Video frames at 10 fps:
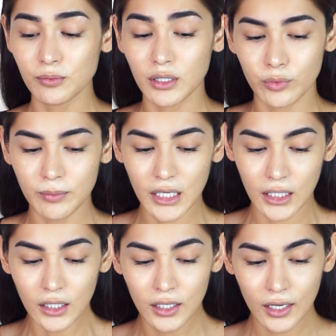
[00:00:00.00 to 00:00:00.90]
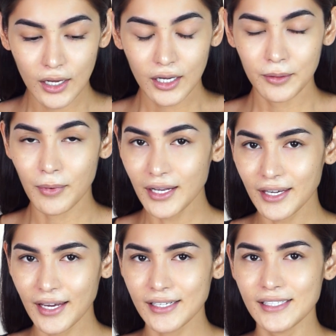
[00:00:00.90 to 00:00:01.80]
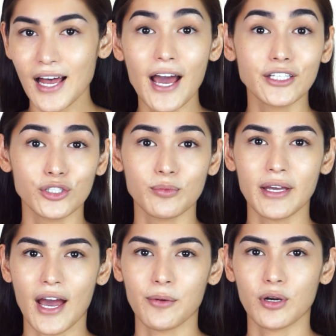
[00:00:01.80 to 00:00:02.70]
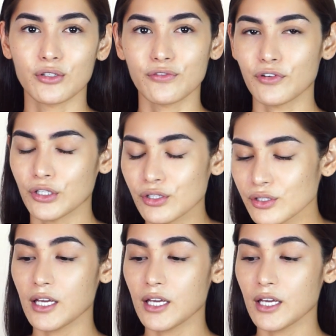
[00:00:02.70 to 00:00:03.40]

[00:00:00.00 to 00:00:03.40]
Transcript: But with me, in my case, I do my eyebrows first.